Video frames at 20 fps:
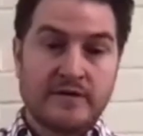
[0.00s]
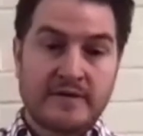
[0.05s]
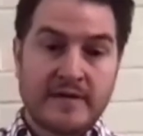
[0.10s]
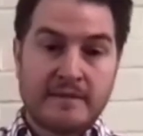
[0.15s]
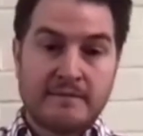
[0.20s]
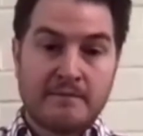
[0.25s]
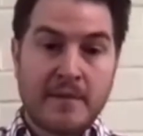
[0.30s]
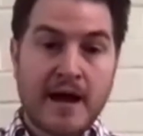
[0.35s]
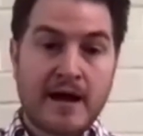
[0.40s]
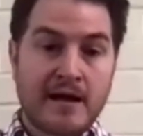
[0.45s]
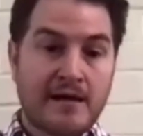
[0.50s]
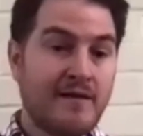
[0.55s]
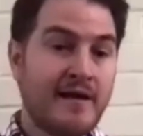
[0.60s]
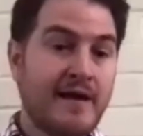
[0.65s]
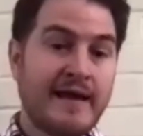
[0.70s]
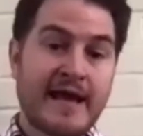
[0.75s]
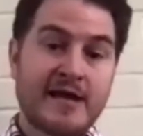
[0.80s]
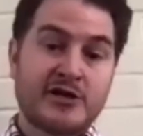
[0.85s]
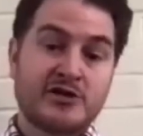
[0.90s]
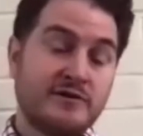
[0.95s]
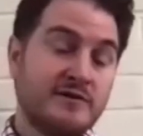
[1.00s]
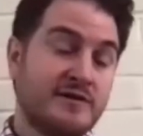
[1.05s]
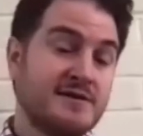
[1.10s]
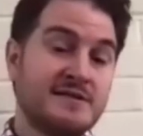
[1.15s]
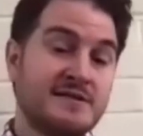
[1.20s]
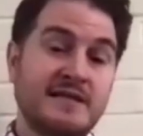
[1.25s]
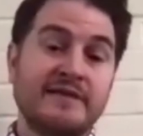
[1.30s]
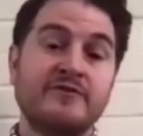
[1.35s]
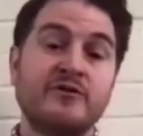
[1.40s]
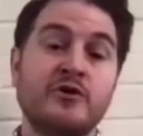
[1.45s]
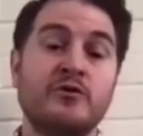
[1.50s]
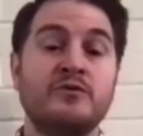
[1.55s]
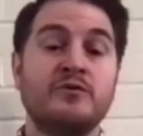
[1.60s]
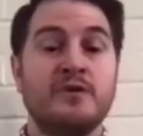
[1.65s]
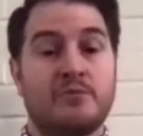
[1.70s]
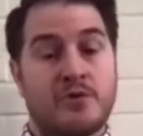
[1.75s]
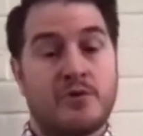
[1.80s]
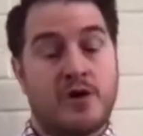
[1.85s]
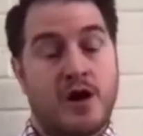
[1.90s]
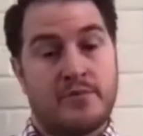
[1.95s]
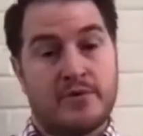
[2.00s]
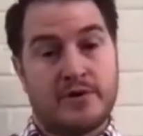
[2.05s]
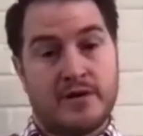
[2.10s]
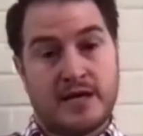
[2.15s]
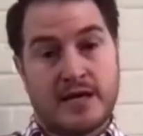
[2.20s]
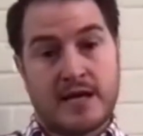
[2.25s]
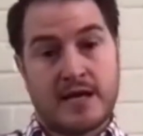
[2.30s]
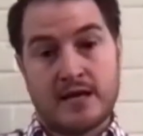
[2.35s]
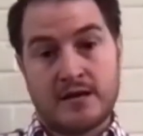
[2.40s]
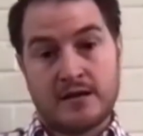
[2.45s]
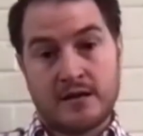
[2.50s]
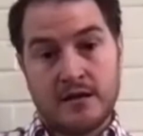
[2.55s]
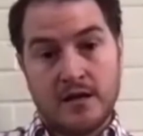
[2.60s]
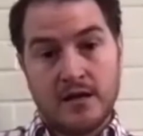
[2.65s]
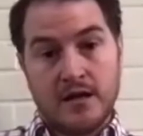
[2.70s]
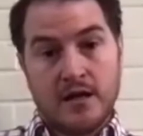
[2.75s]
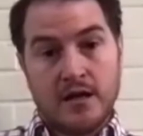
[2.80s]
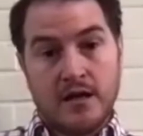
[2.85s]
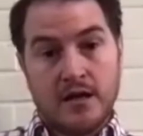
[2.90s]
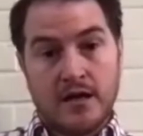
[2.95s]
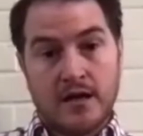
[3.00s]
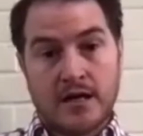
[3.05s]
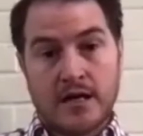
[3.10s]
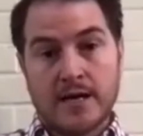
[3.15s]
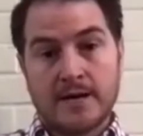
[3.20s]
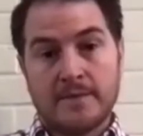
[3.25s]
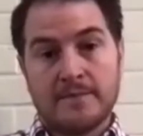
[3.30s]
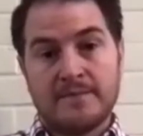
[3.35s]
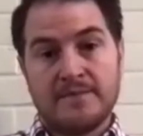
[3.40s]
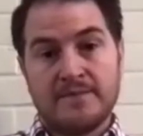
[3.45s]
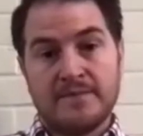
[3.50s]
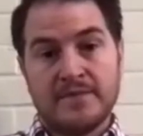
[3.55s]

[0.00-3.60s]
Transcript: that my client actually doesn't even own the property yet. And